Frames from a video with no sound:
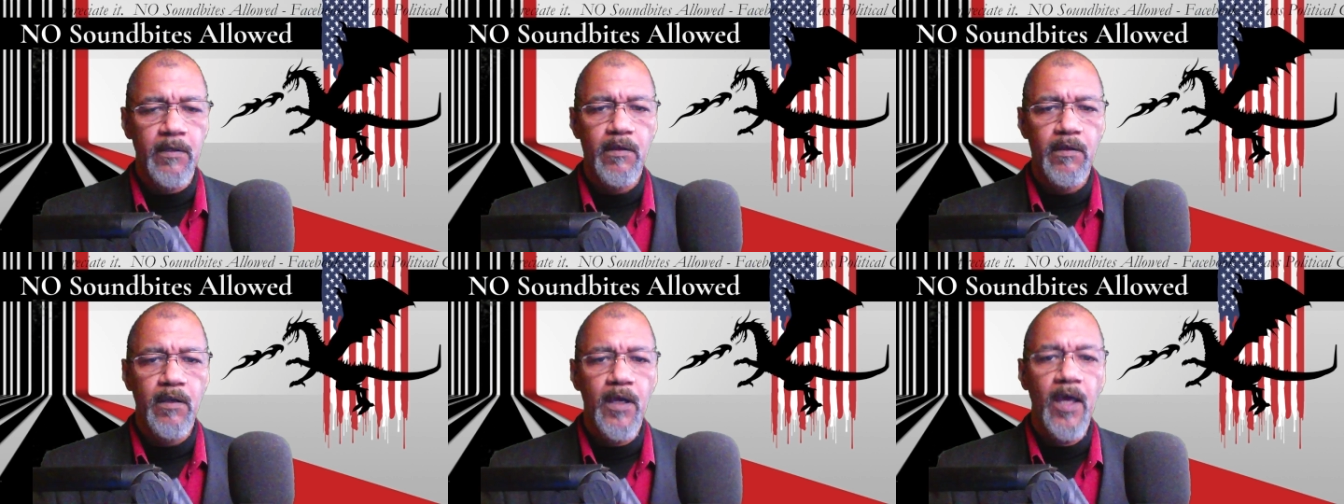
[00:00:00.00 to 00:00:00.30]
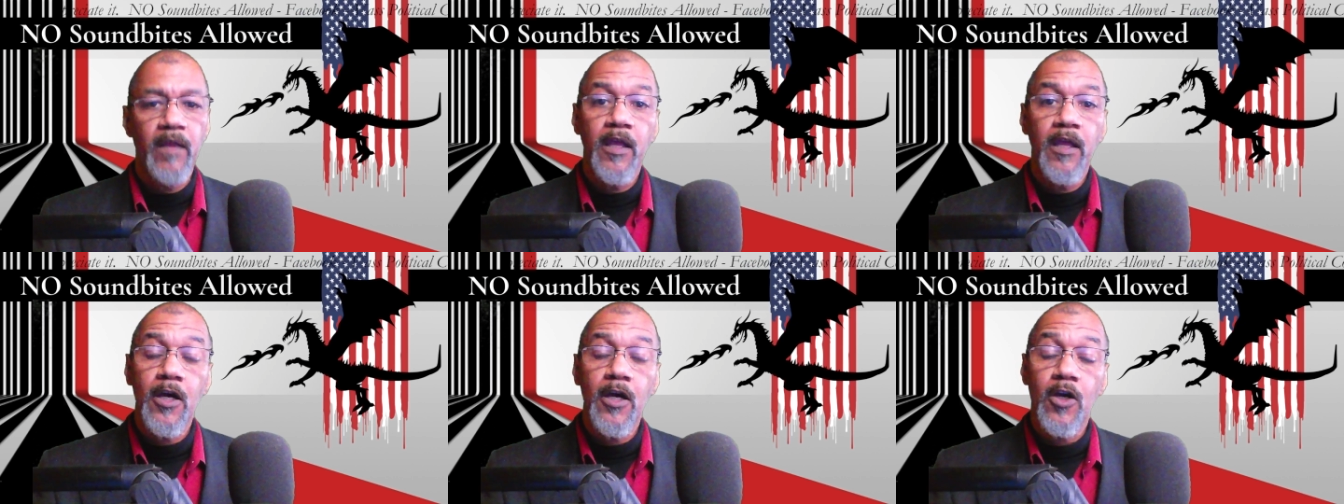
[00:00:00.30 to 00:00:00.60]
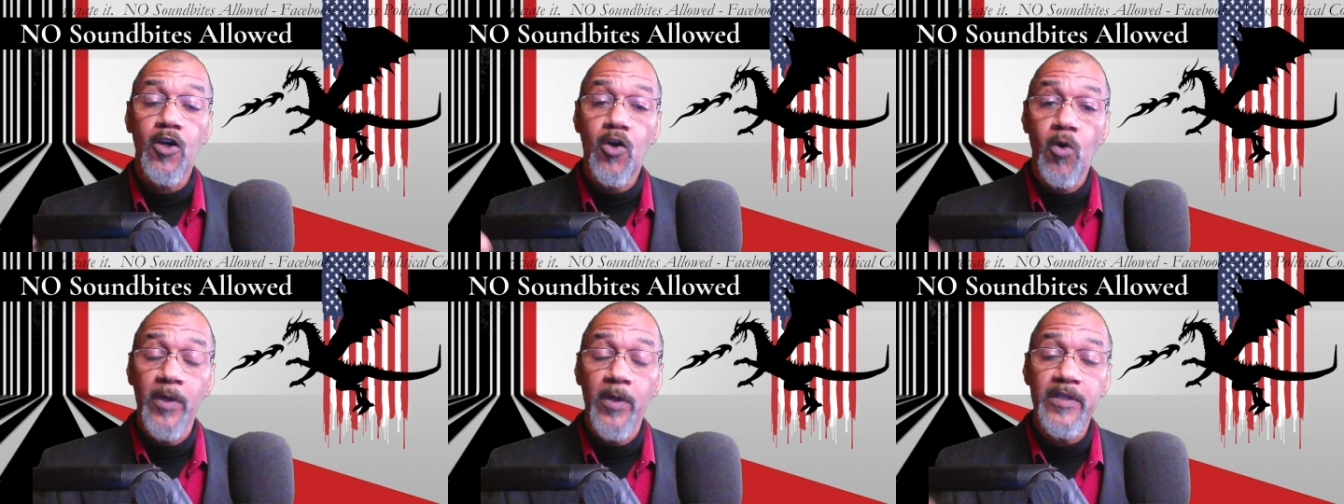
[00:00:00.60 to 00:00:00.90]
And they are
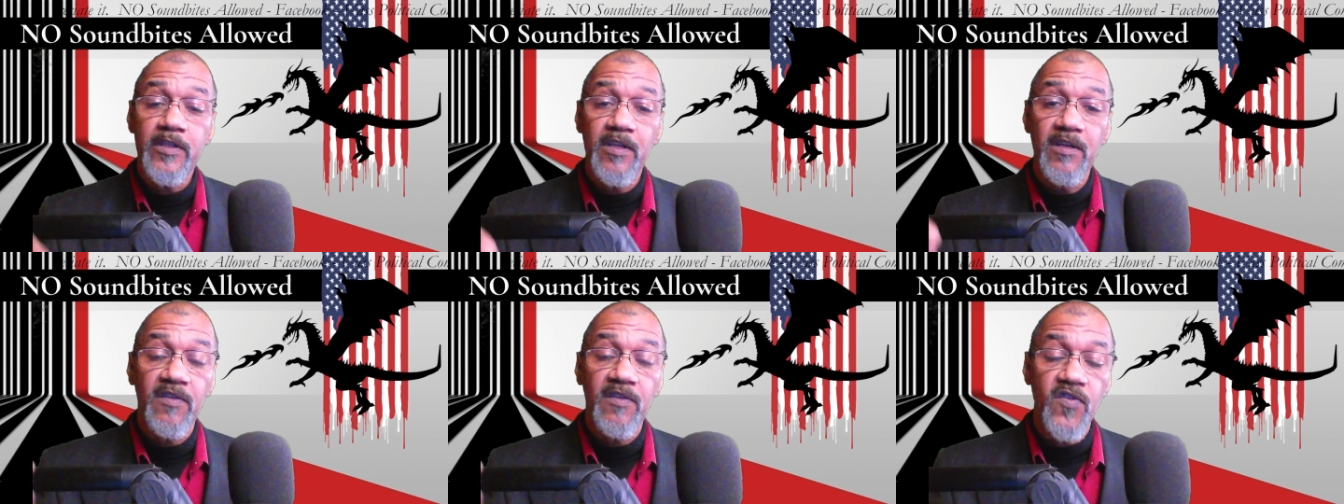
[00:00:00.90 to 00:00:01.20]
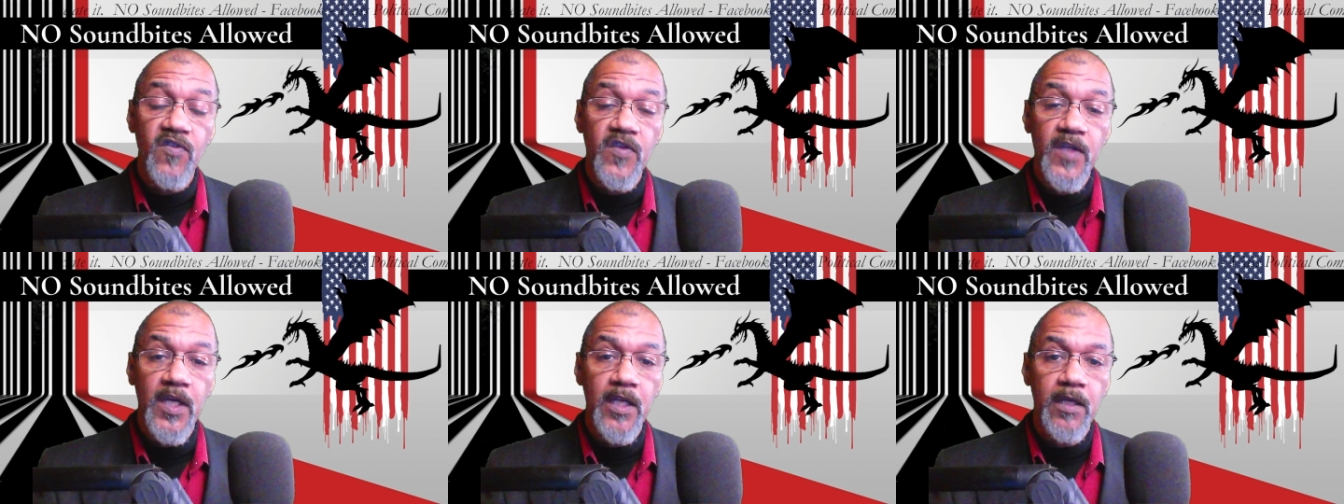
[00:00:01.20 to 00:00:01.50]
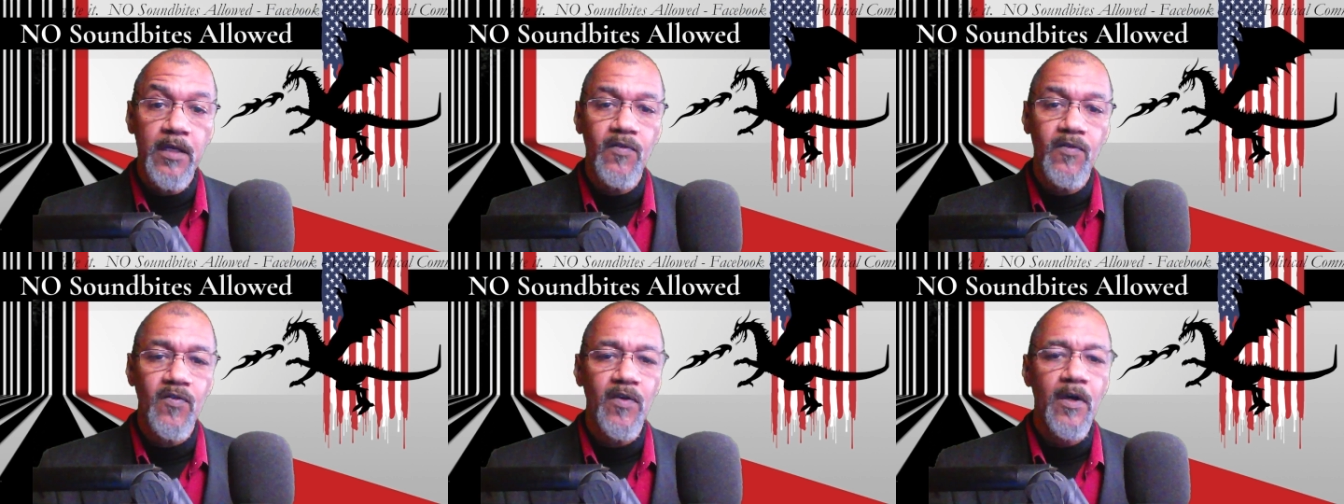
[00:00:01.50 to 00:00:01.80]
going to the
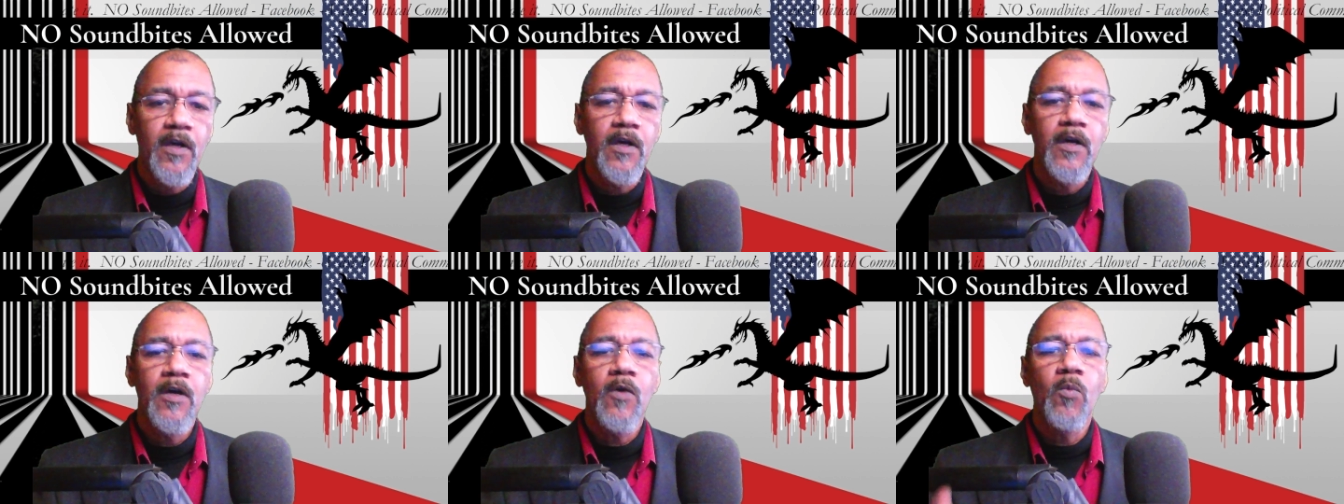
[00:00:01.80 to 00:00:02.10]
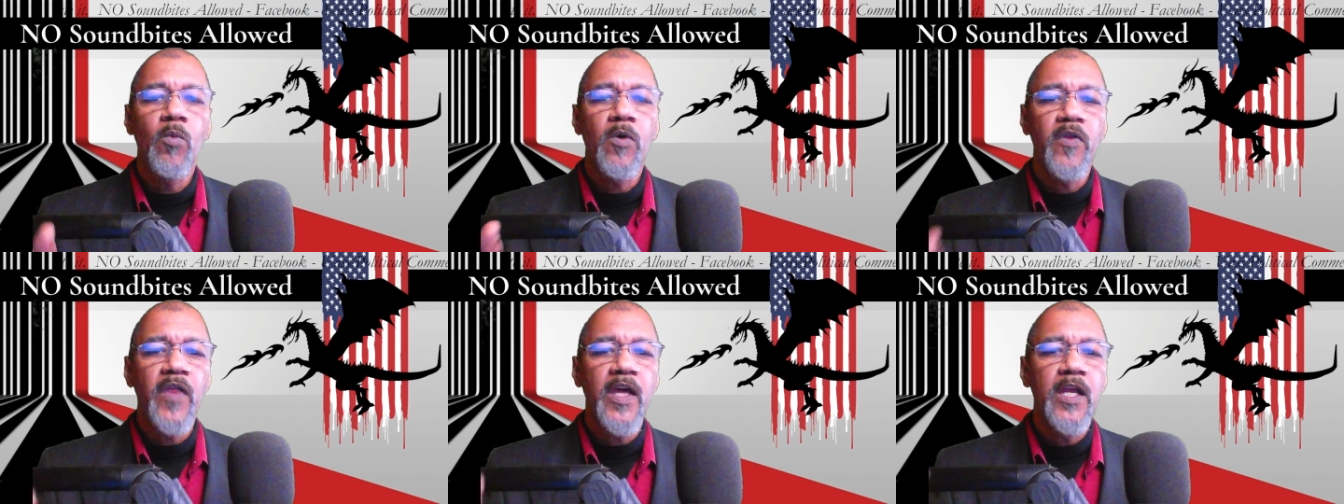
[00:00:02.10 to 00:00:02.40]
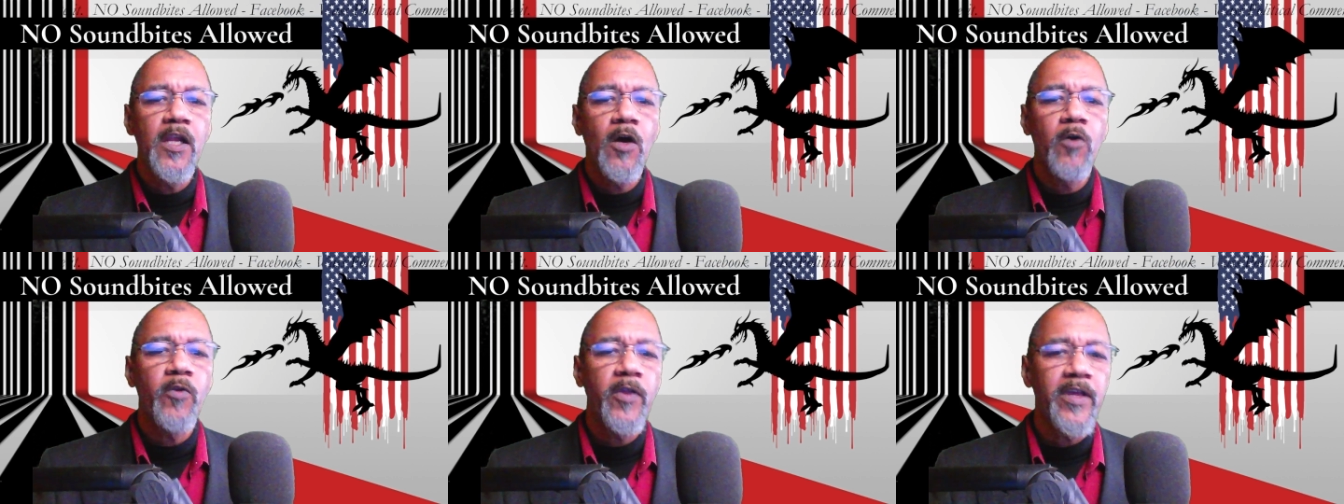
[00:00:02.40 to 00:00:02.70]
cities where they
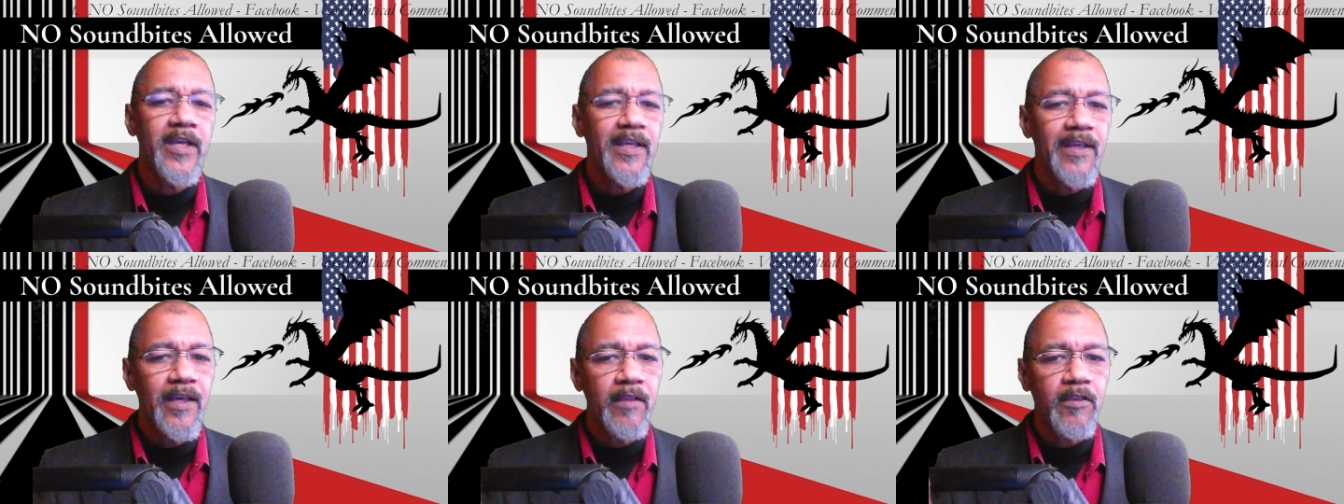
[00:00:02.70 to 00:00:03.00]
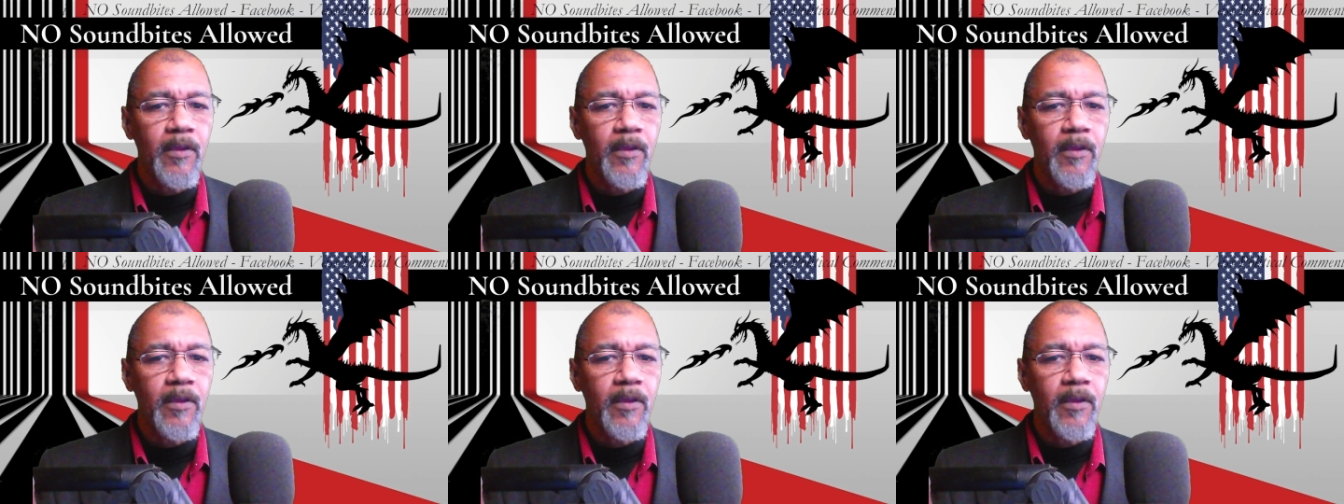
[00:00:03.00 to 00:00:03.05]
know they can get the